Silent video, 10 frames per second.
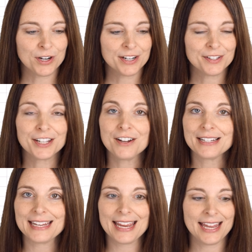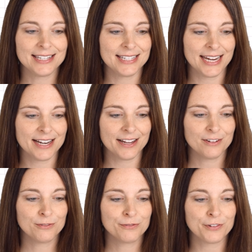going to click on Get
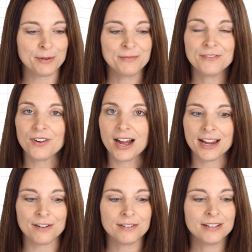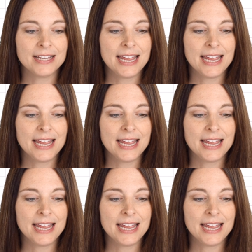Data from File,